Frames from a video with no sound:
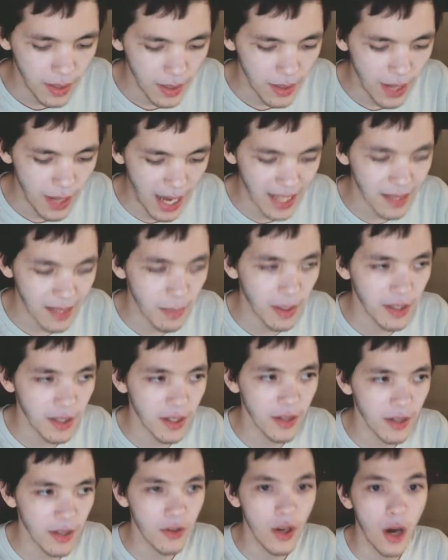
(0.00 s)
as much
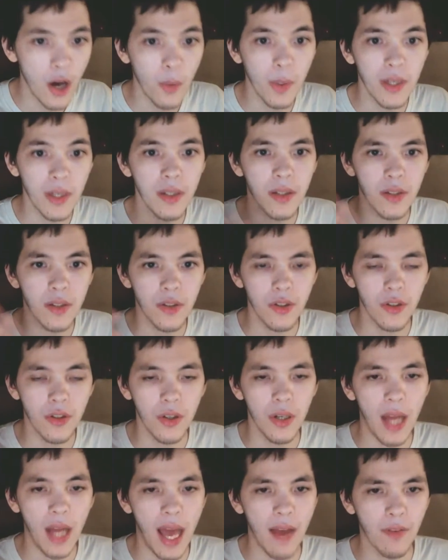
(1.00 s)
as no one
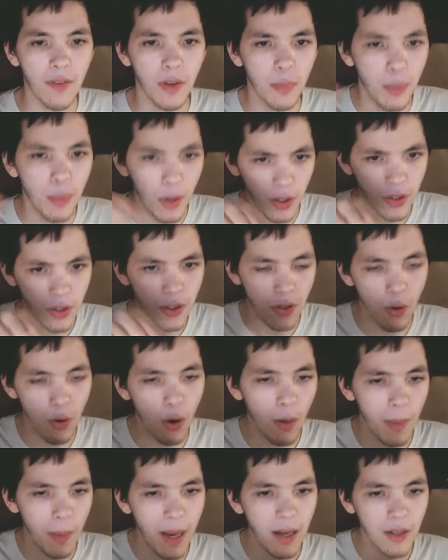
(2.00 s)
should ever push
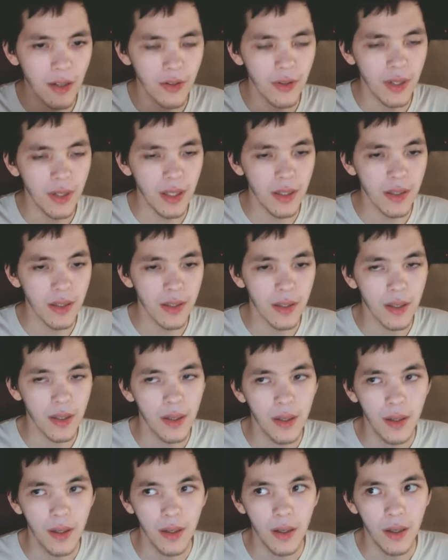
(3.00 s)
your boundaries,
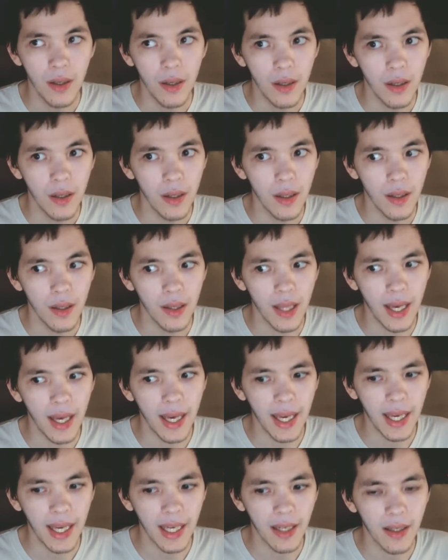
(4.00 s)

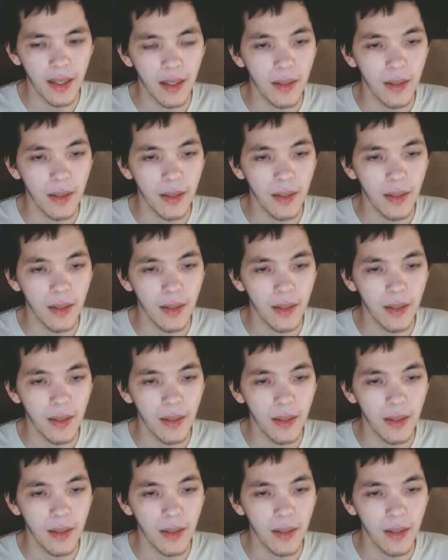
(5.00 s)
like,